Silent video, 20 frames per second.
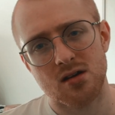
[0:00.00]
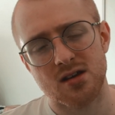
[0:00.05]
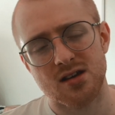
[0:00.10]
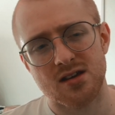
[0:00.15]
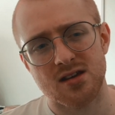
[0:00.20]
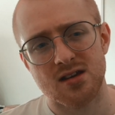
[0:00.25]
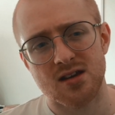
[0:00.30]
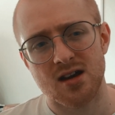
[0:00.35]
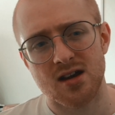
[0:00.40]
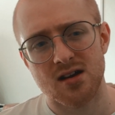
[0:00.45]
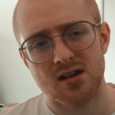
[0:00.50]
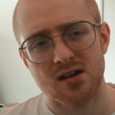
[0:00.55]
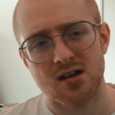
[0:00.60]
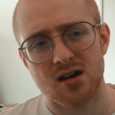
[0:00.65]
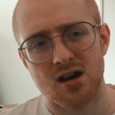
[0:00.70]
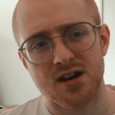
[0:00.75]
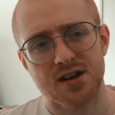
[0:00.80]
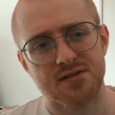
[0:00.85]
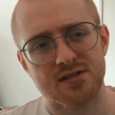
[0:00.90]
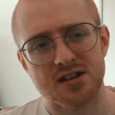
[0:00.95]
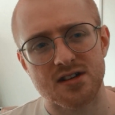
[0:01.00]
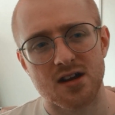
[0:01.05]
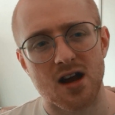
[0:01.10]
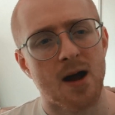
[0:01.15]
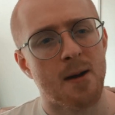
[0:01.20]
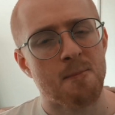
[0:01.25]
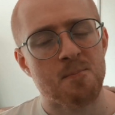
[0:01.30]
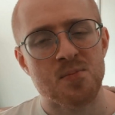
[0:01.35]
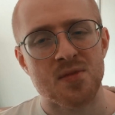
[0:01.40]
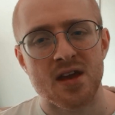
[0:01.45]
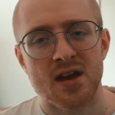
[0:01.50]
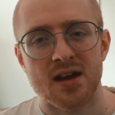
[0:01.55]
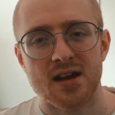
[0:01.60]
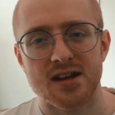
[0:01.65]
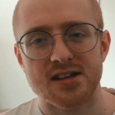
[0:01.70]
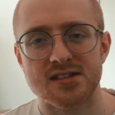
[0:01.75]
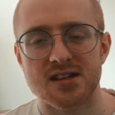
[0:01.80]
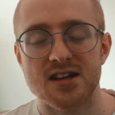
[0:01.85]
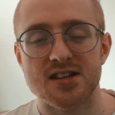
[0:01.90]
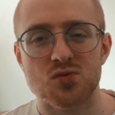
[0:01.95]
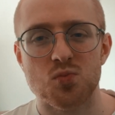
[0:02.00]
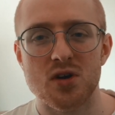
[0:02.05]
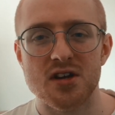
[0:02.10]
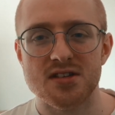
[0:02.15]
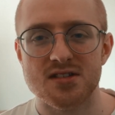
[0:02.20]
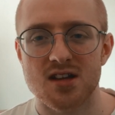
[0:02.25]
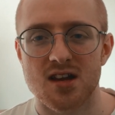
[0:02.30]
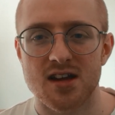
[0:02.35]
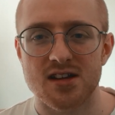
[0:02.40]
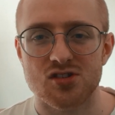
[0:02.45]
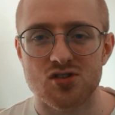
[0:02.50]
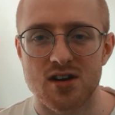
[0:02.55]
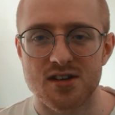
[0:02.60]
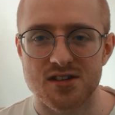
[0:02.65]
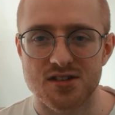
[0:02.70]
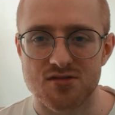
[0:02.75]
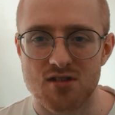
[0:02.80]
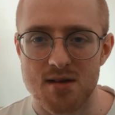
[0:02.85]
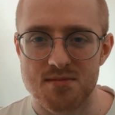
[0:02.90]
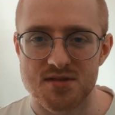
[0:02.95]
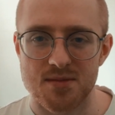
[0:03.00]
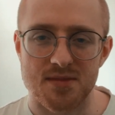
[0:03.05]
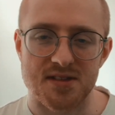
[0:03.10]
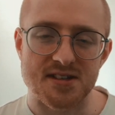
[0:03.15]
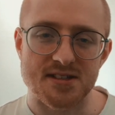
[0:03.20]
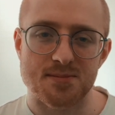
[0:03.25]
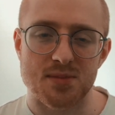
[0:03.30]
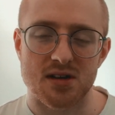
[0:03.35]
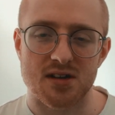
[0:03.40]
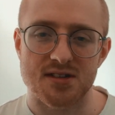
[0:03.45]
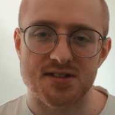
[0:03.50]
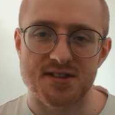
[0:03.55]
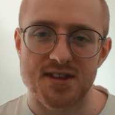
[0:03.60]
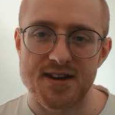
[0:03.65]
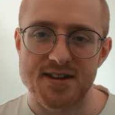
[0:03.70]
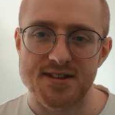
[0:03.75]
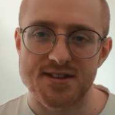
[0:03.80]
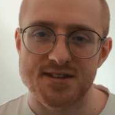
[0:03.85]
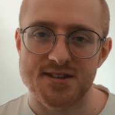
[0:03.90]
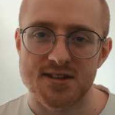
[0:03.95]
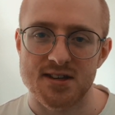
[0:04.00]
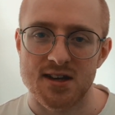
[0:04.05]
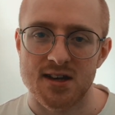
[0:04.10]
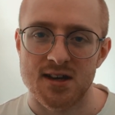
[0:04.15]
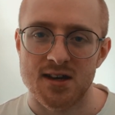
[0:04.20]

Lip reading: yeah, I don't really, it's weird to like try and describe some of these, because there's,